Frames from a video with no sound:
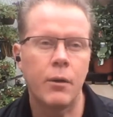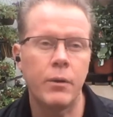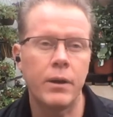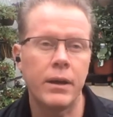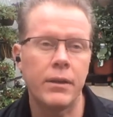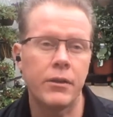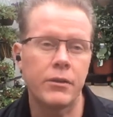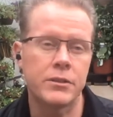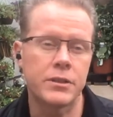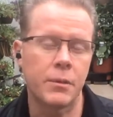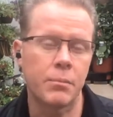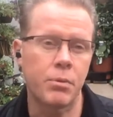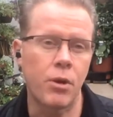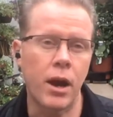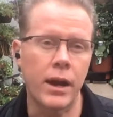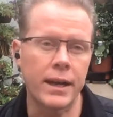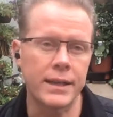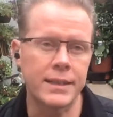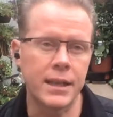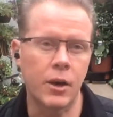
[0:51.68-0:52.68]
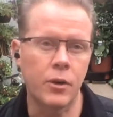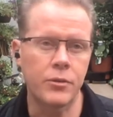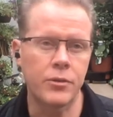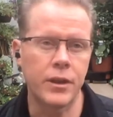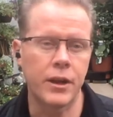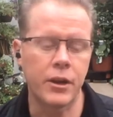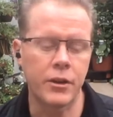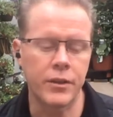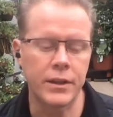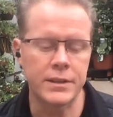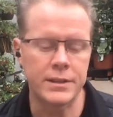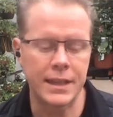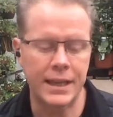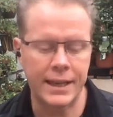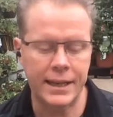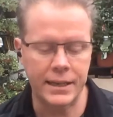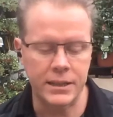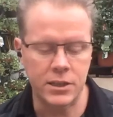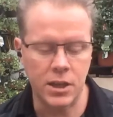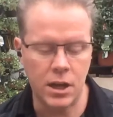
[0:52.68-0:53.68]
There's a product out there that's like
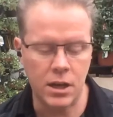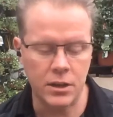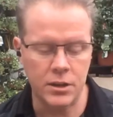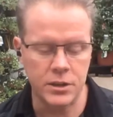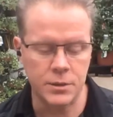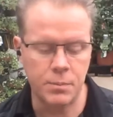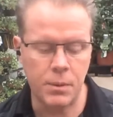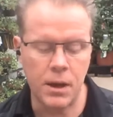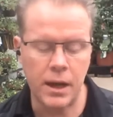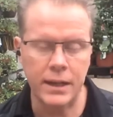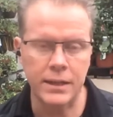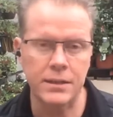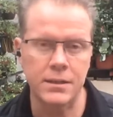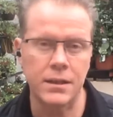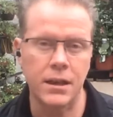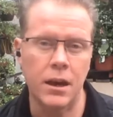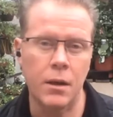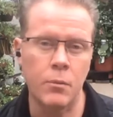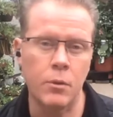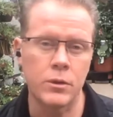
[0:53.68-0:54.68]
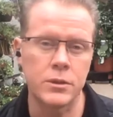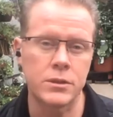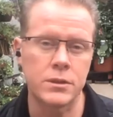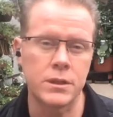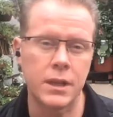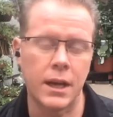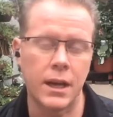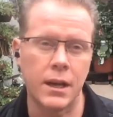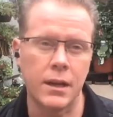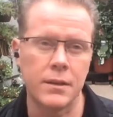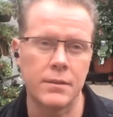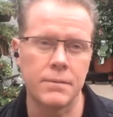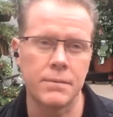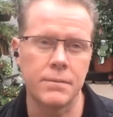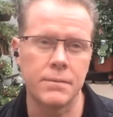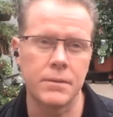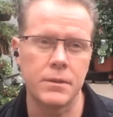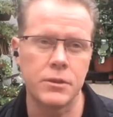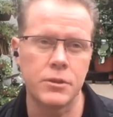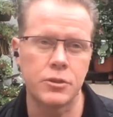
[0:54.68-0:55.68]
a dog spot almost
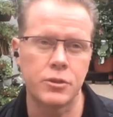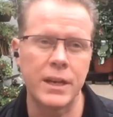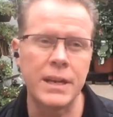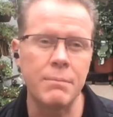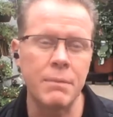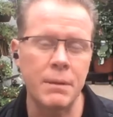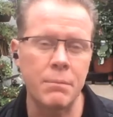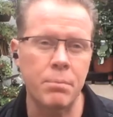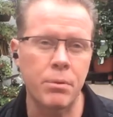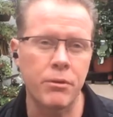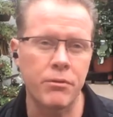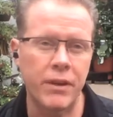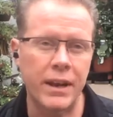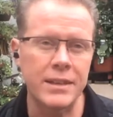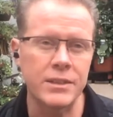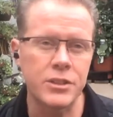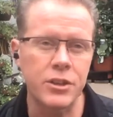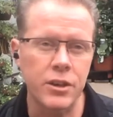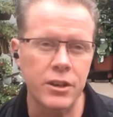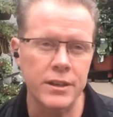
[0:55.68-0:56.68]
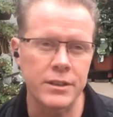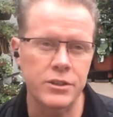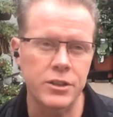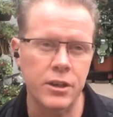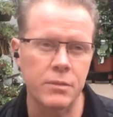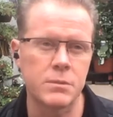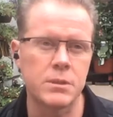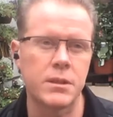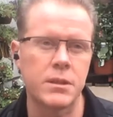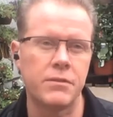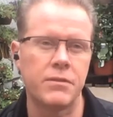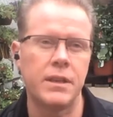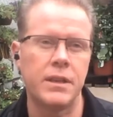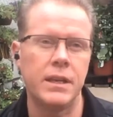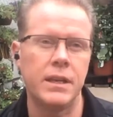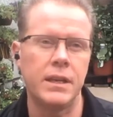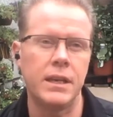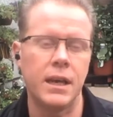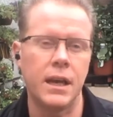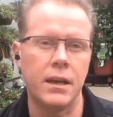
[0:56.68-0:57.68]
treatment preventer in terms of
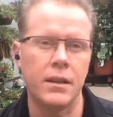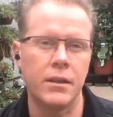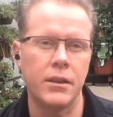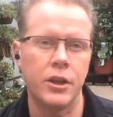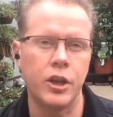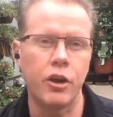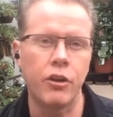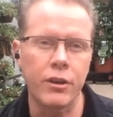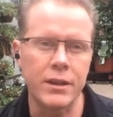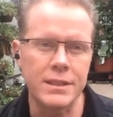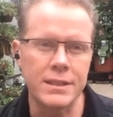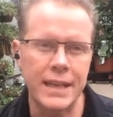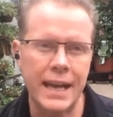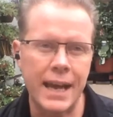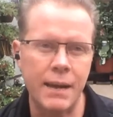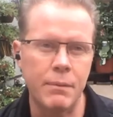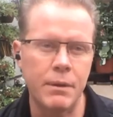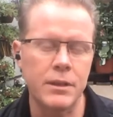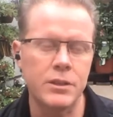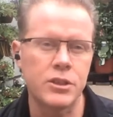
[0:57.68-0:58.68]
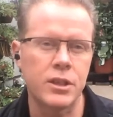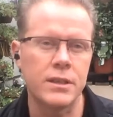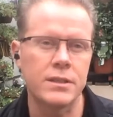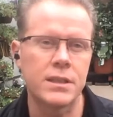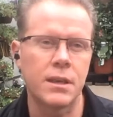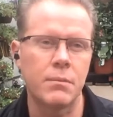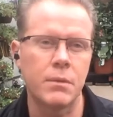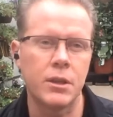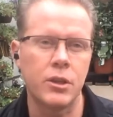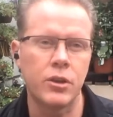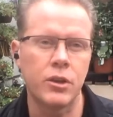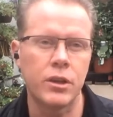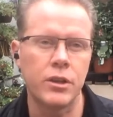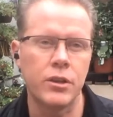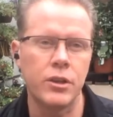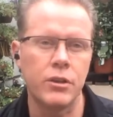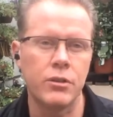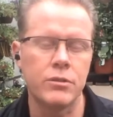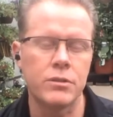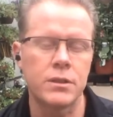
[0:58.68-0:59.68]
the urine damage, and it's something you
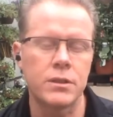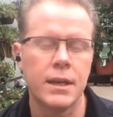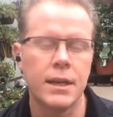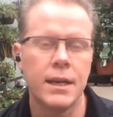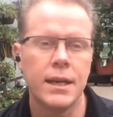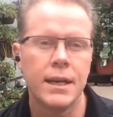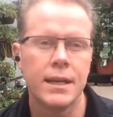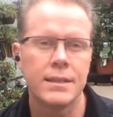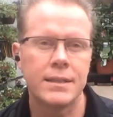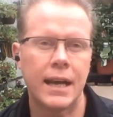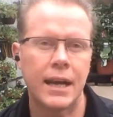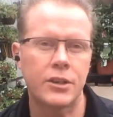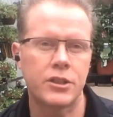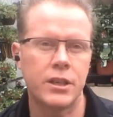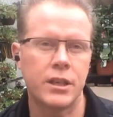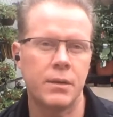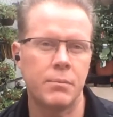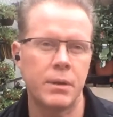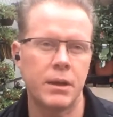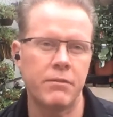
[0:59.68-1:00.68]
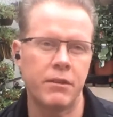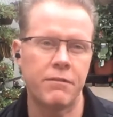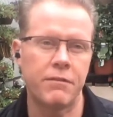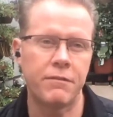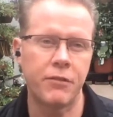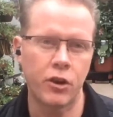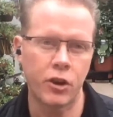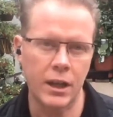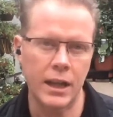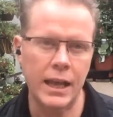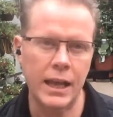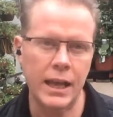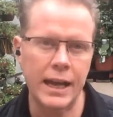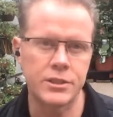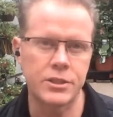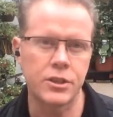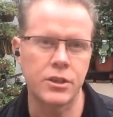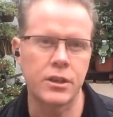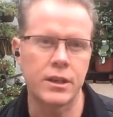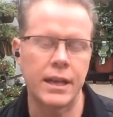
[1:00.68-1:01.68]
can use. It's actually a bit of a
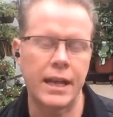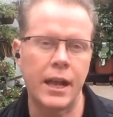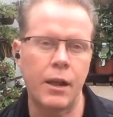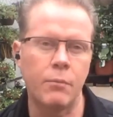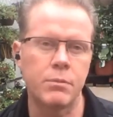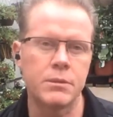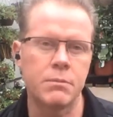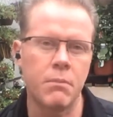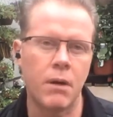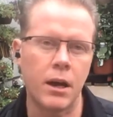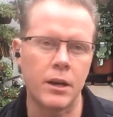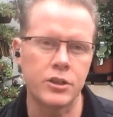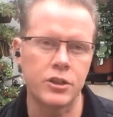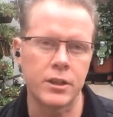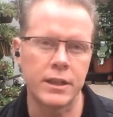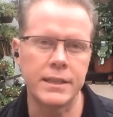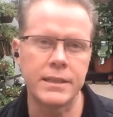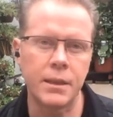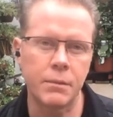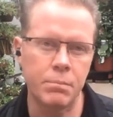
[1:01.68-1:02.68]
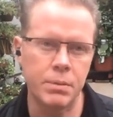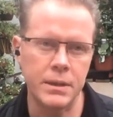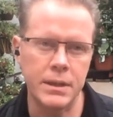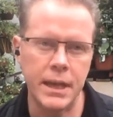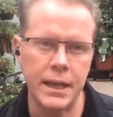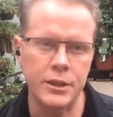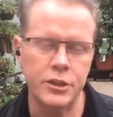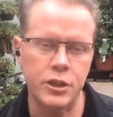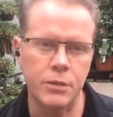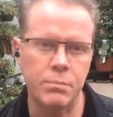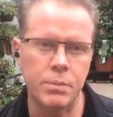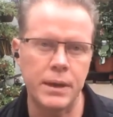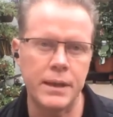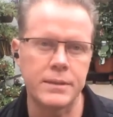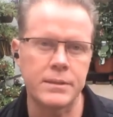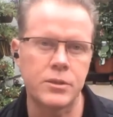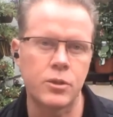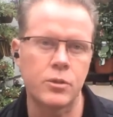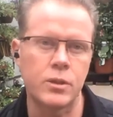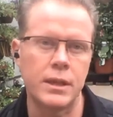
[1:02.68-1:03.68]
fertilizer, and it helps modulate the pH a bit
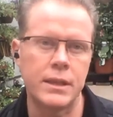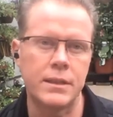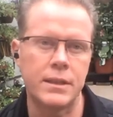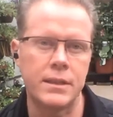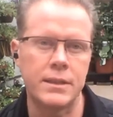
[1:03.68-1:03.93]
so that the